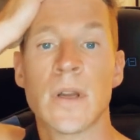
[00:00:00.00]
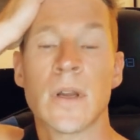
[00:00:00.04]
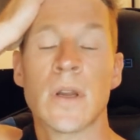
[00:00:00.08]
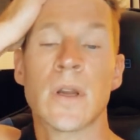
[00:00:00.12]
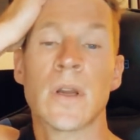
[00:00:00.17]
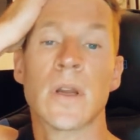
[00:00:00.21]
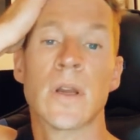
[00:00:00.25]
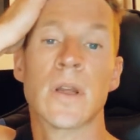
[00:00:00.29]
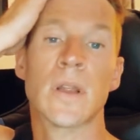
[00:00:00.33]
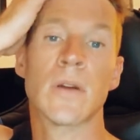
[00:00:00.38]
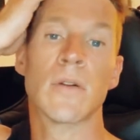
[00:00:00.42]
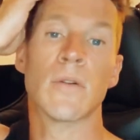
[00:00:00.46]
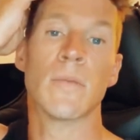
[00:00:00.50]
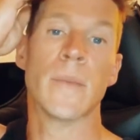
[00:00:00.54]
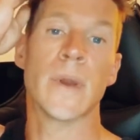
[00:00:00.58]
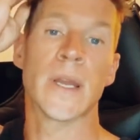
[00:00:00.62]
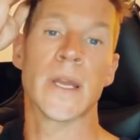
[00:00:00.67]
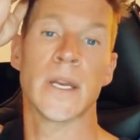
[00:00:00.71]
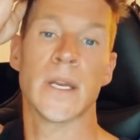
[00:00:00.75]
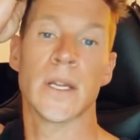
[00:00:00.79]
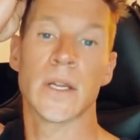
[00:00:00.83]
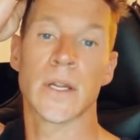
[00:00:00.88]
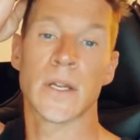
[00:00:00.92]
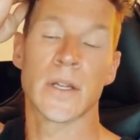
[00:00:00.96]
they were making
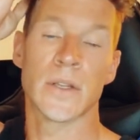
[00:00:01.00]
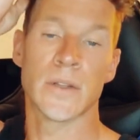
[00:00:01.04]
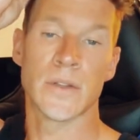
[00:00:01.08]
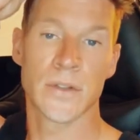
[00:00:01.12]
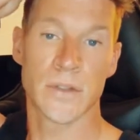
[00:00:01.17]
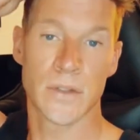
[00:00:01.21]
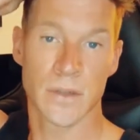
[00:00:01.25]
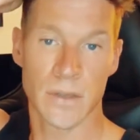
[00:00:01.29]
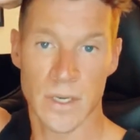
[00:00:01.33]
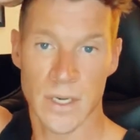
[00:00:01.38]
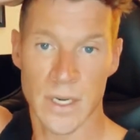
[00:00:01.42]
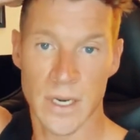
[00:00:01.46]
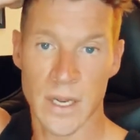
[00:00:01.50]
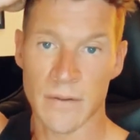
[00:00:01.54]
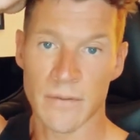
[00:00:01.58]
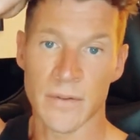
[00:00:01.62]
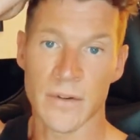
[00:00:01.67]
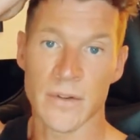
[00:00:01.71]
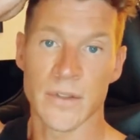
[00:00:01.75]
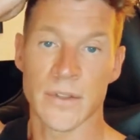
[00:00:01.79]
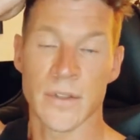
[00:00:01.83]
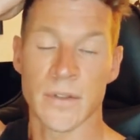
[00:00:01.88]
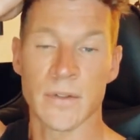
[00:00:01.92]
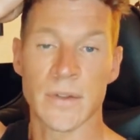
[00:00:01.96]
a concerted effort
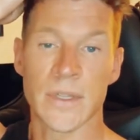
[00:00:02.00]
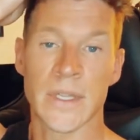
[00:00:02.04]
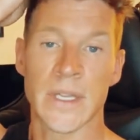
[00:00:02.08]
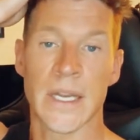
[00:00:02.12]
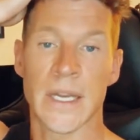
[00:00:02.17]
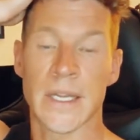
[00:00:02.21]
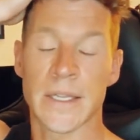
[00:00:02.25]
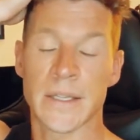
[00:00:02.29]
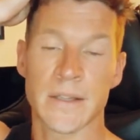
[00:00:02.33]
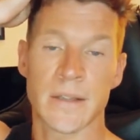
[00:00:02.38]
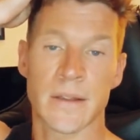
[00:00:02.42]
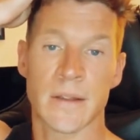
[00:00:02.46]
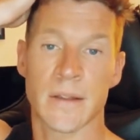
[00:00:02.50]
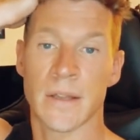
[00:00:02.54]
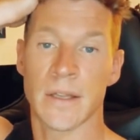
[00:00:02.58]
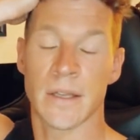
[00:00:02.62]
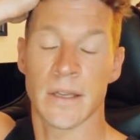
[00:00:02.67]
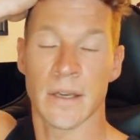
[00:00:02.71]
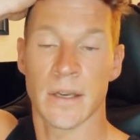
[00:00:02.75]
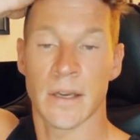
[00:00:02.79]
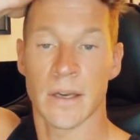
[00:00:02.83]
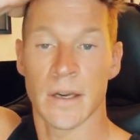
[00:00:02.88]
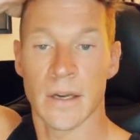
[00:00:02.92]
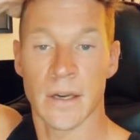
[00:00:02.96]
to get the,
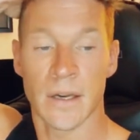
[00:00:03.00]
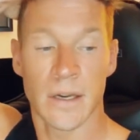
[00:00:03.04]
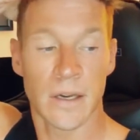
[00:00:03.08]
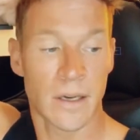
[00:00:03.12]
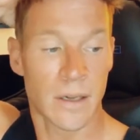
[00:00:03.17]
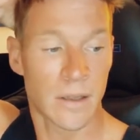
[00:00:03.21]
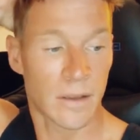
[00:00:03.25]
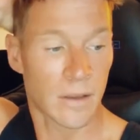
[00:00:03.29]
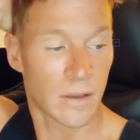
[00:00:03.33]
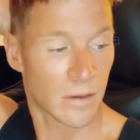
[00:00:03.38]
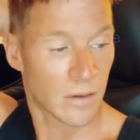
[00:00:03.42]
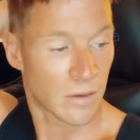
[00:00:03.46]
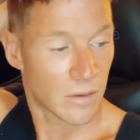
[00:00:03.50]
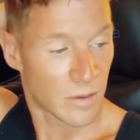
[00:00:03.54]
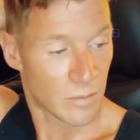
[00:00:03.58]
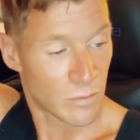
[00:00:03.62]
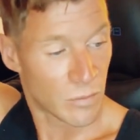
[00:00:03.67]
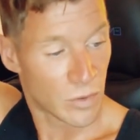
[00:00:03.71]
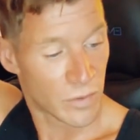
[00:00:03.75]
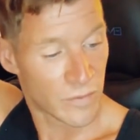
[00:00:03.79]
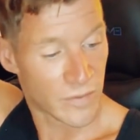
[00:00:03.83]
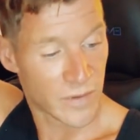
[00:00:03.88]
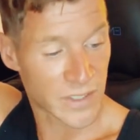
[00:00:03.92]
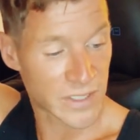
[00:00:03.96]
uh, the
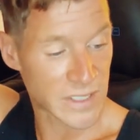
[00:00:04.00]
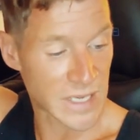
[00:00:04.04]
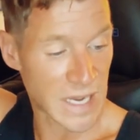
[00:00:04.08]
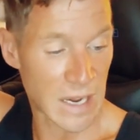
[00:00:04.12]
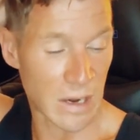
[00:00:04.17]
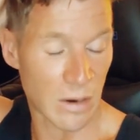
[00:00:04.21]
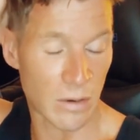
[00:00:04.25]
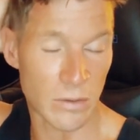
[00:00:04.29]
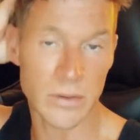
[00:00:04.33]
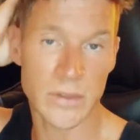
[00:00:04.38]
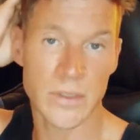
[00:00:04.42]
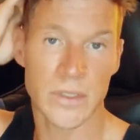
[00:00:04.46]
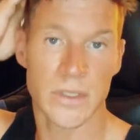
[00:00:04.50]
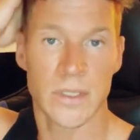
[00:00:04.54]
movies out